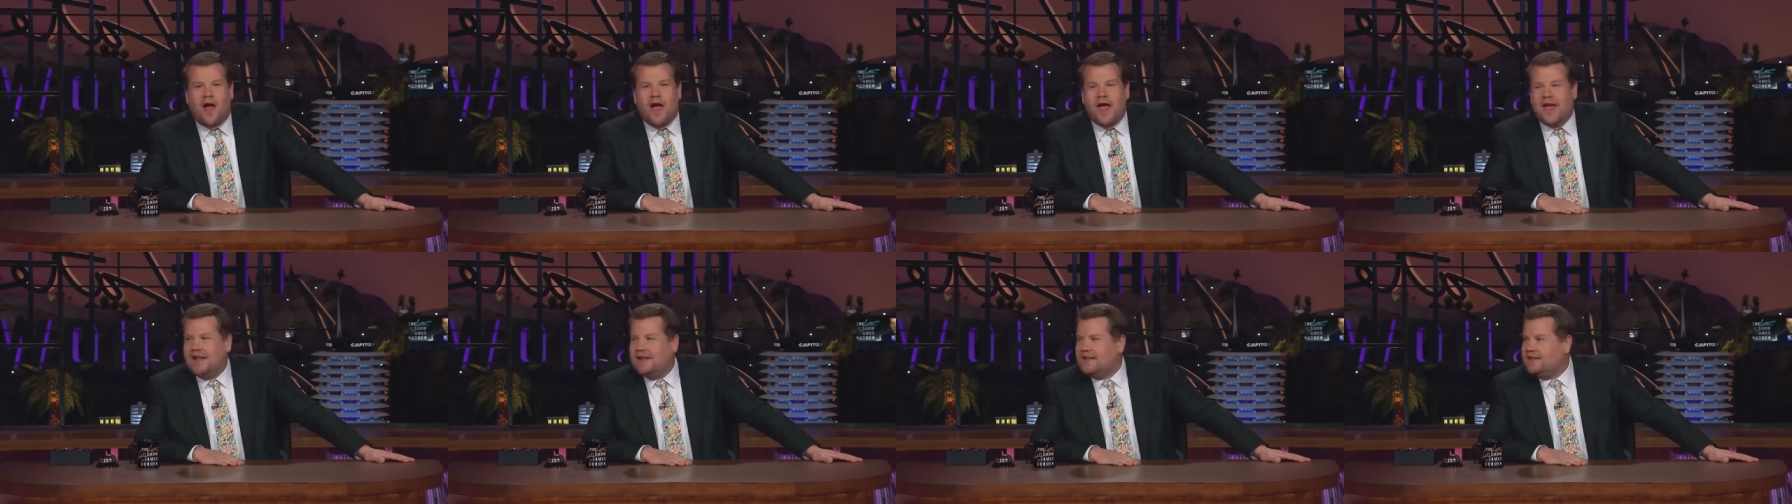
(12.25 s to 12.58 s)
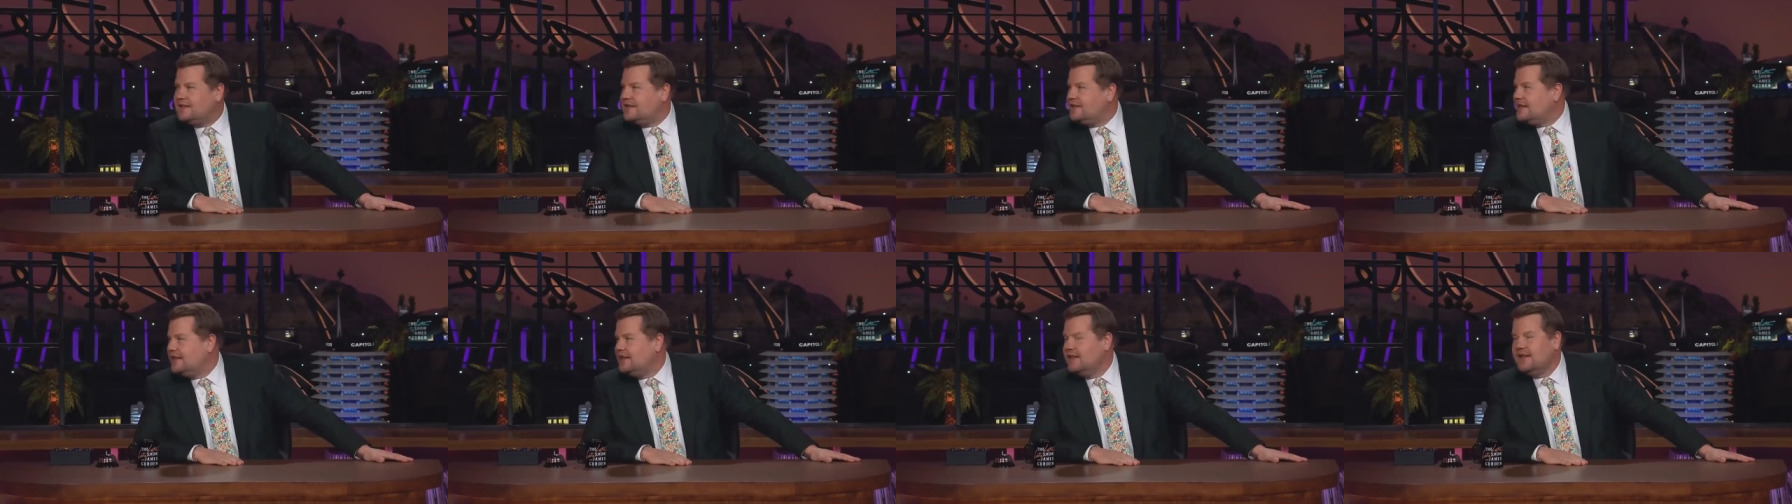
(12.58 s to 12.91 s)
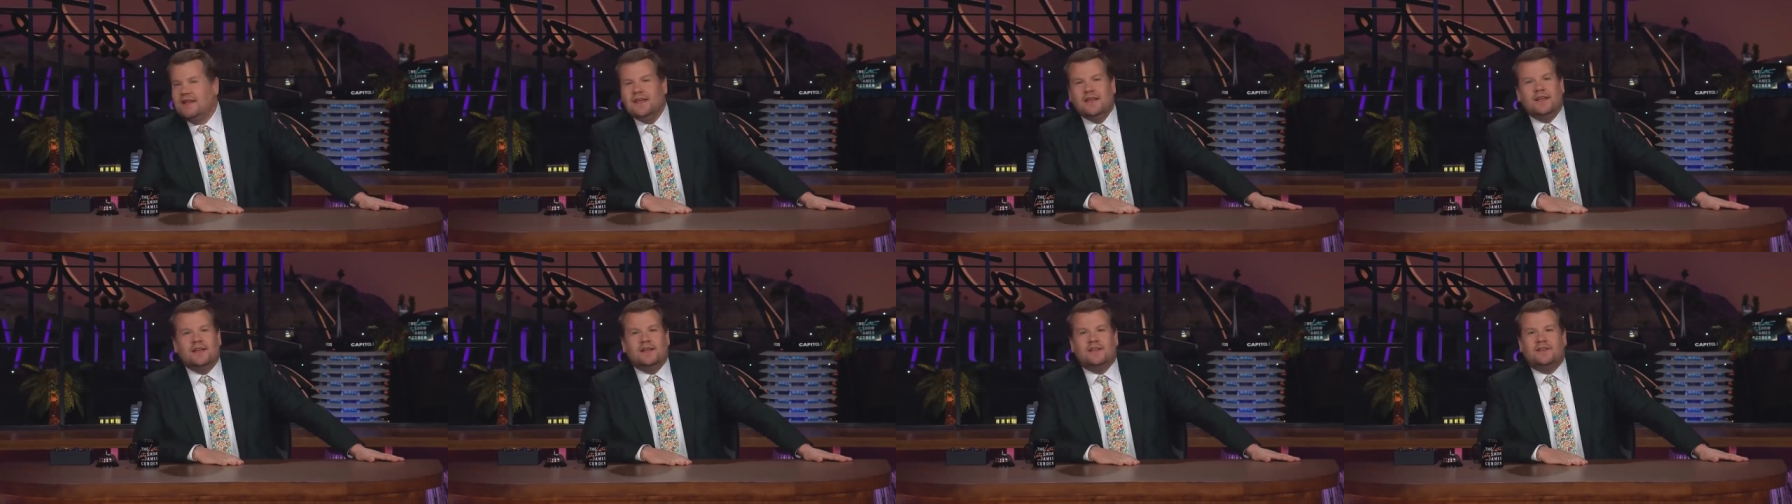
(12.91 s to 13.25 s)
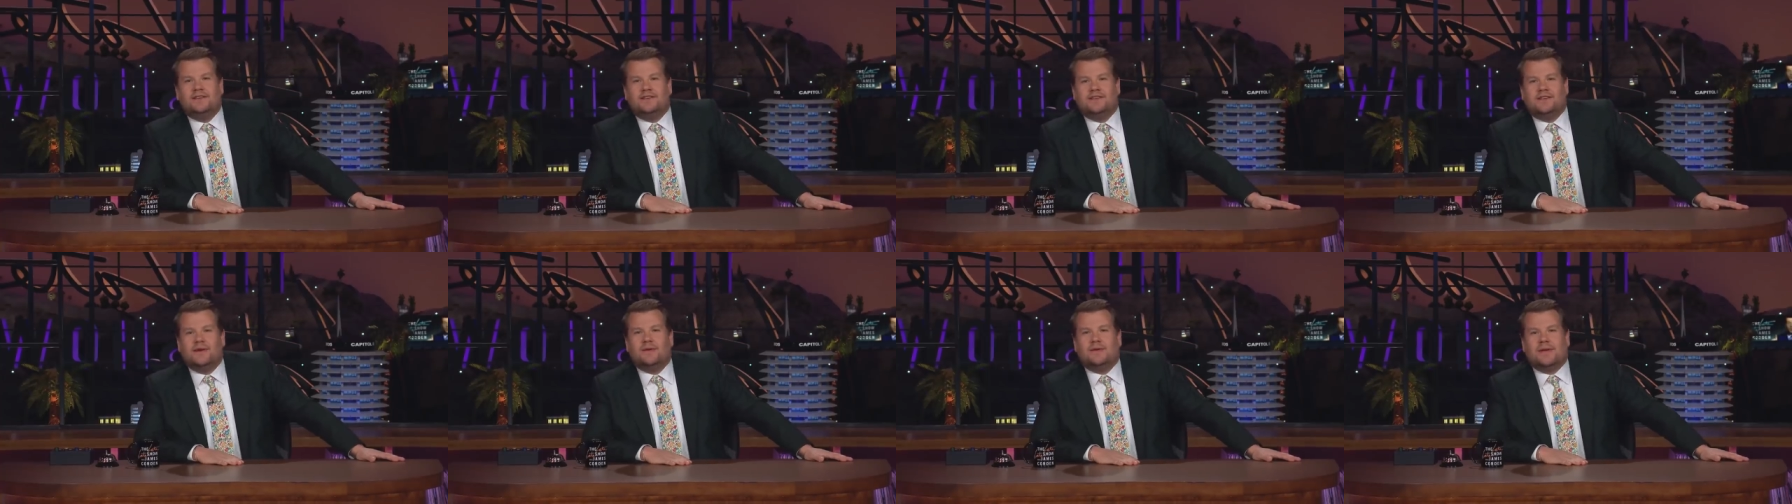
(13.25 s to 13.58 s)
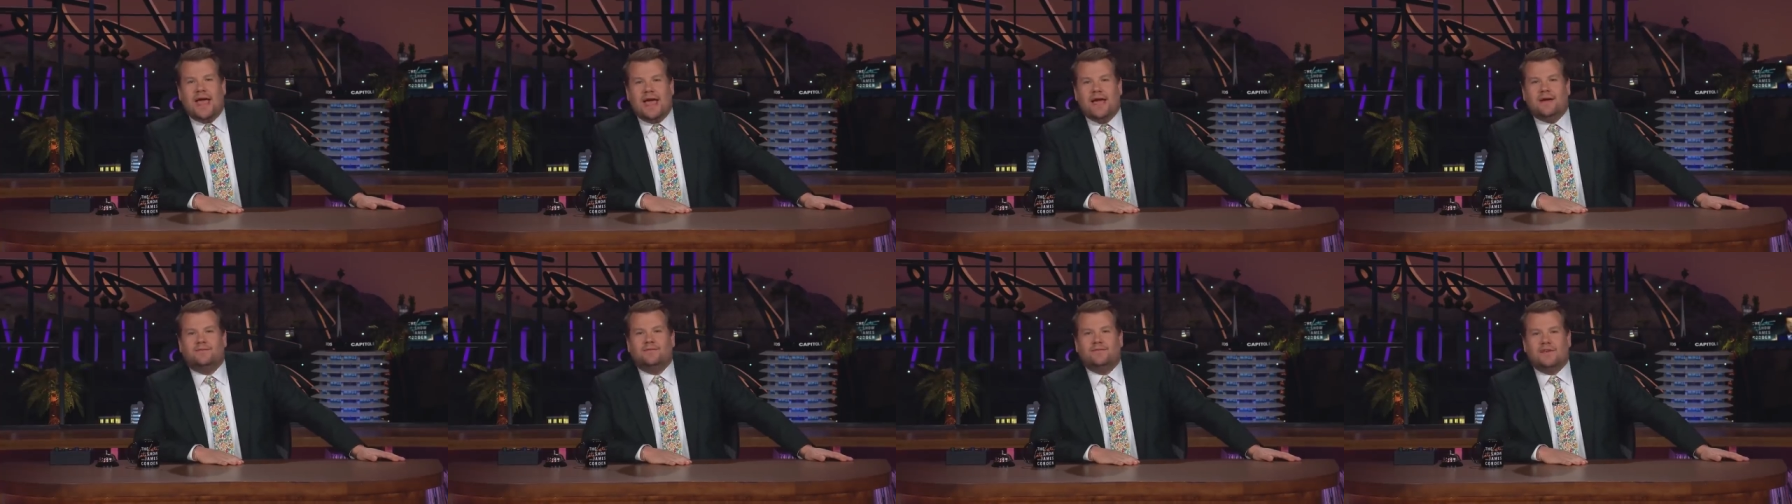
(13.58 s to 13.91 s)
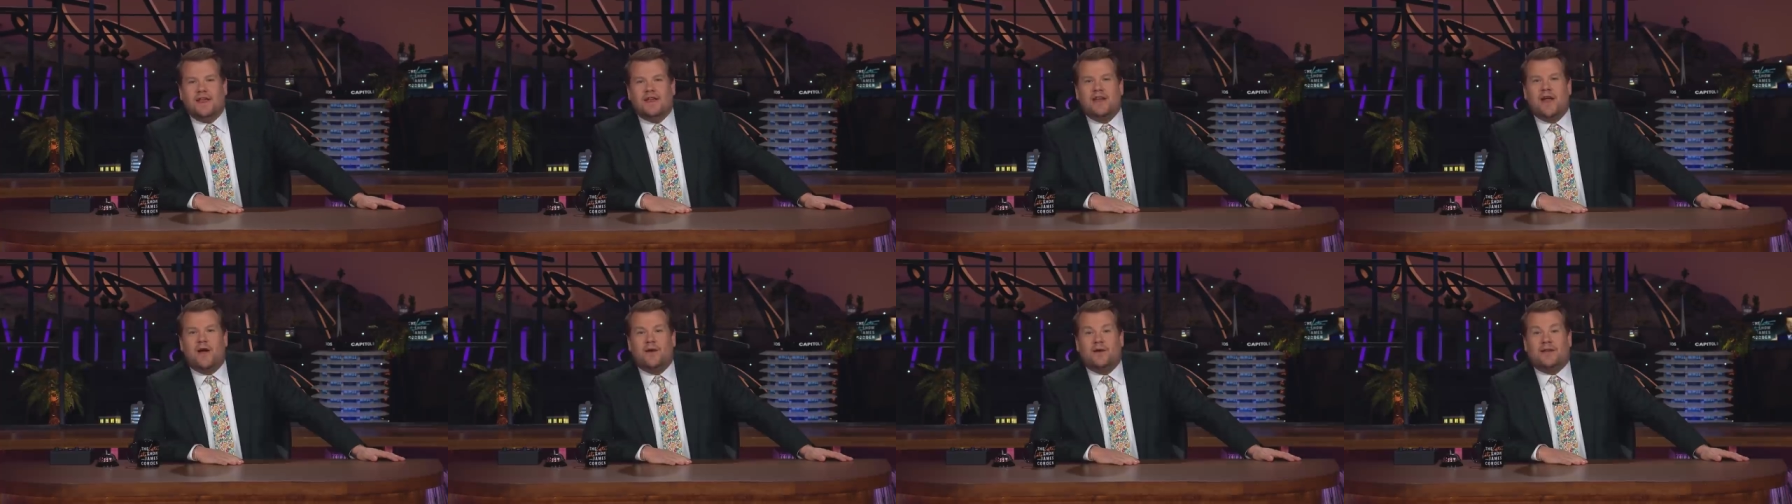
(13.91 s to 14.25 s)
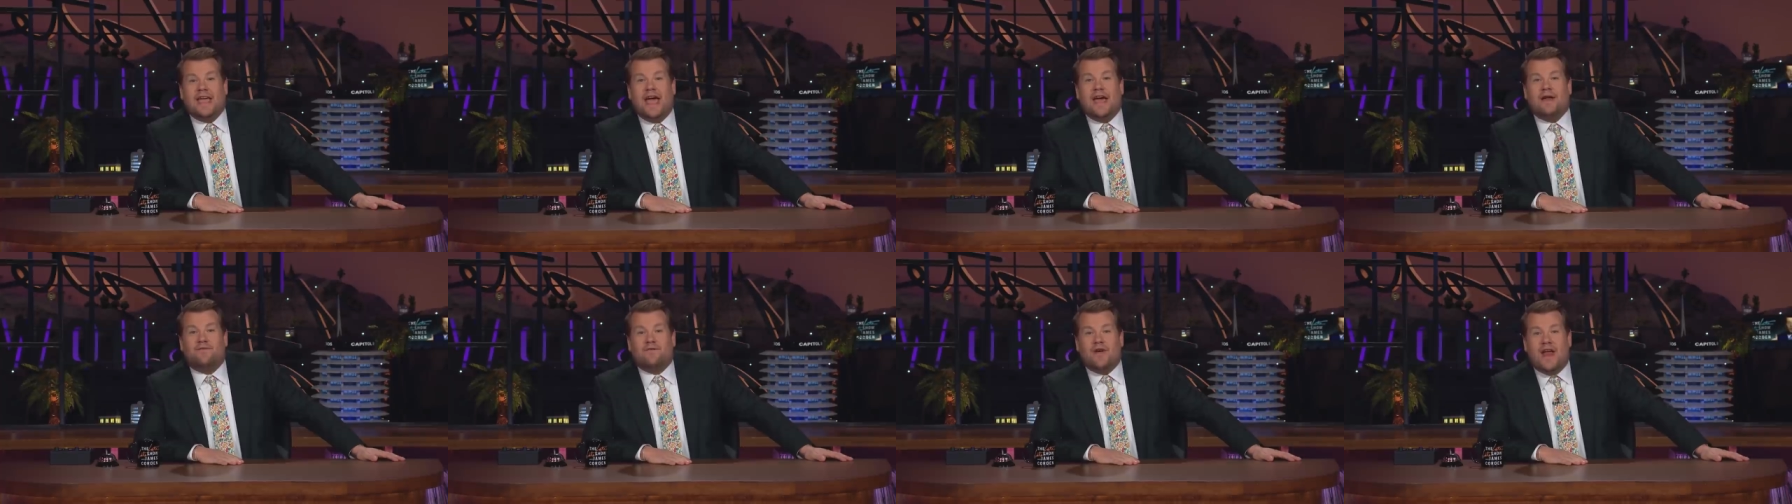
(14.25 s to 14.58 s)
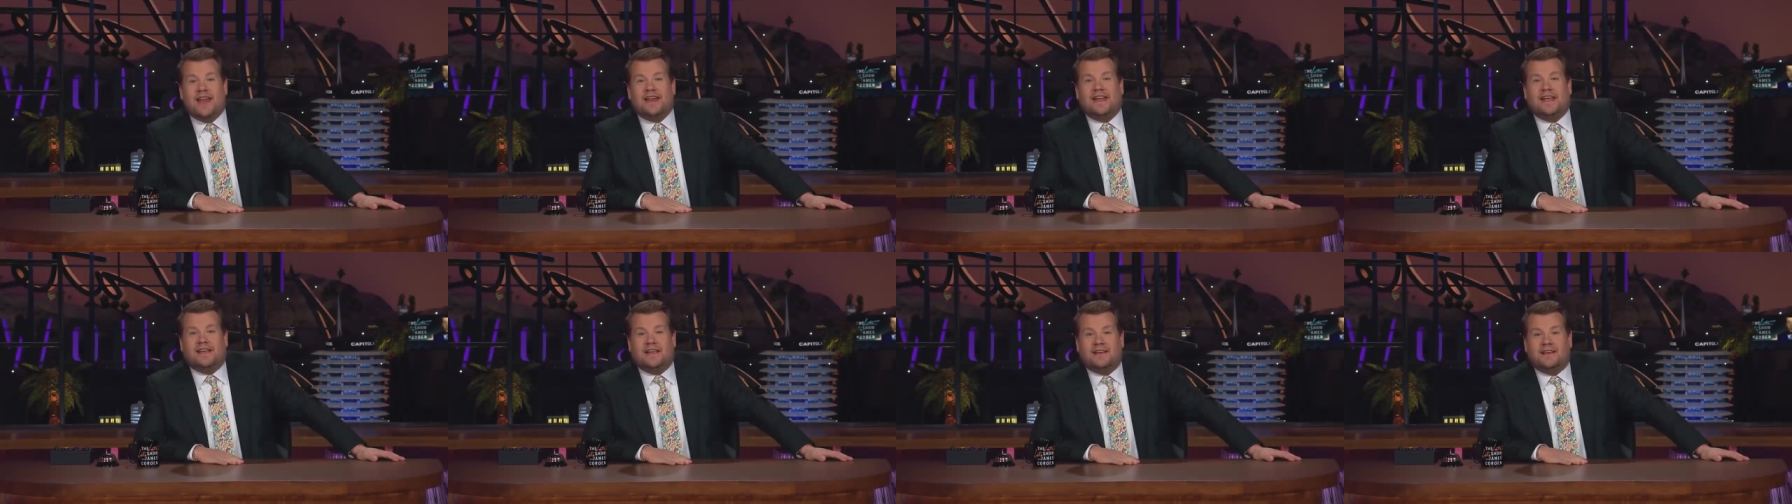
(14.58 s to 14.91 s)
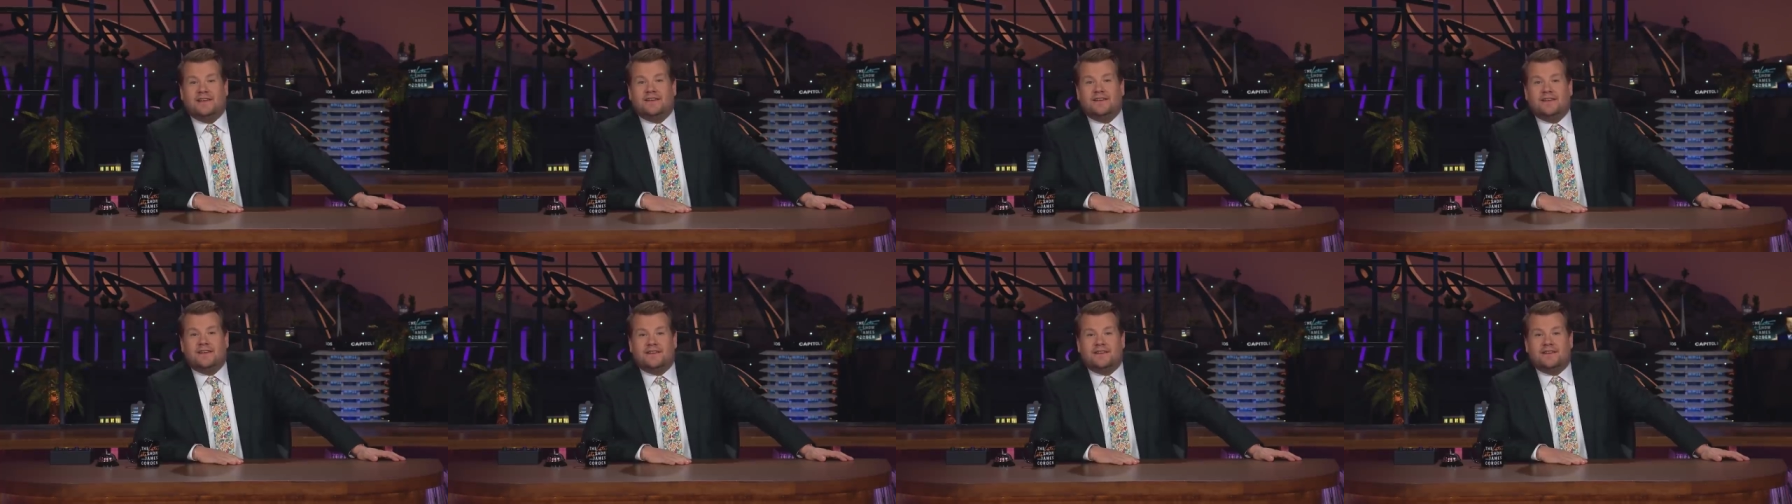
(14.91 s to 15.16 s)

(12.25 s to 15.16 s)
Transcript: right. So get, you know, get ready